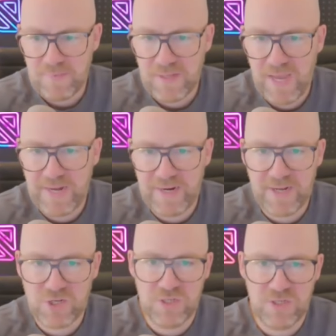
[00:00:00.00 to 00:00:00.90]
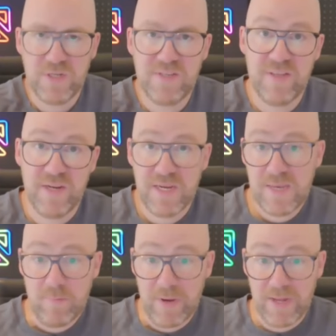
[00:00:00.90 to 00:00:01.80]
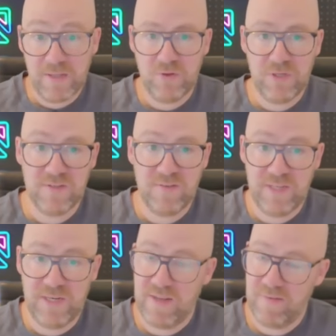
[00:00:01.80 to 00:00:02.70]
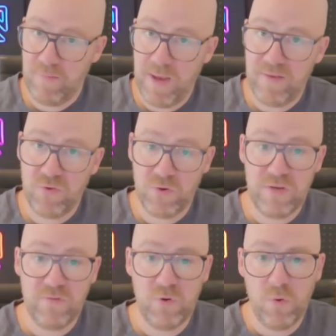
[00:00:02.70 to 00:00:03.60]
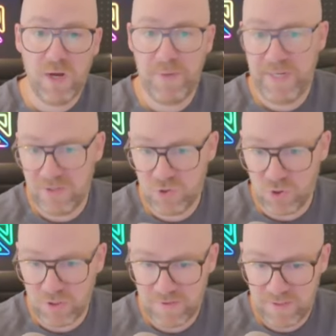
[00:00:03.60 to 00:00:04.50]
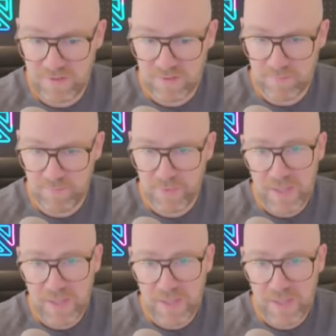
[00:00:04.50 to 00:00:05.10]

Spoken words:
add an action. You can send an email, you can send an SMS, or even hook up an external system.